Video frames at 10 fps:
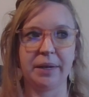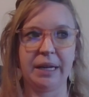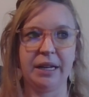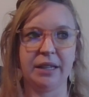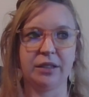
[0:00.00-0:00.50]

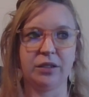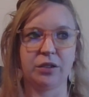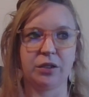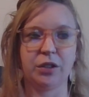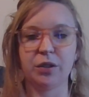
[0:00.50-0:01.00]
and
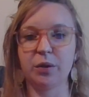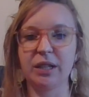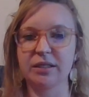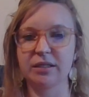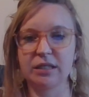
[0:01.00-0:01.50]
you don't
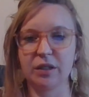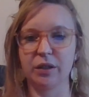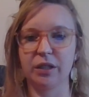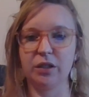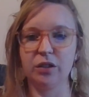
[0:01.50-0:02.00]

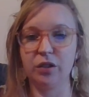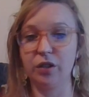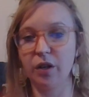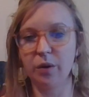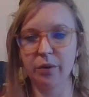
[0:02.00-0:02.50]
necessarily
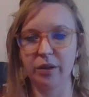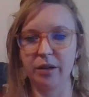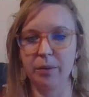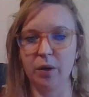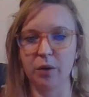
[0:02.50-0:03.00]
know
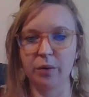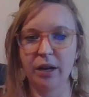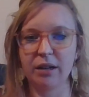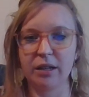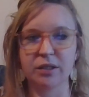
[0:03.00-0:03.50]
them
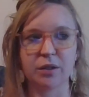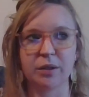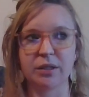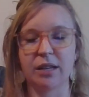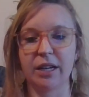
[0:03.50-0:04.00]
already, so
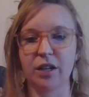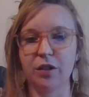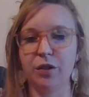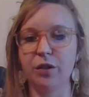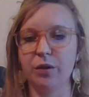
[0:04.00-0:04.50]
it's like a
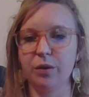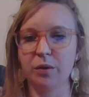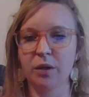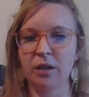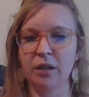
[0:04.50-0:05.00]

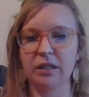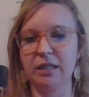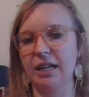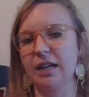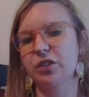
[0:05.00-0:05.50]
new
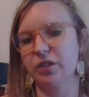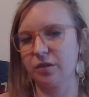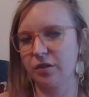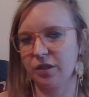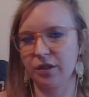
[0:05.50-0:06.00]

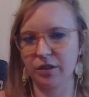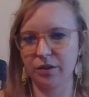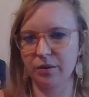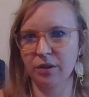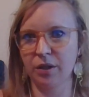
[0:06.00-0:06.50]
connection to
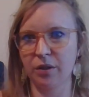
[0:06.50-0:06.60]
you.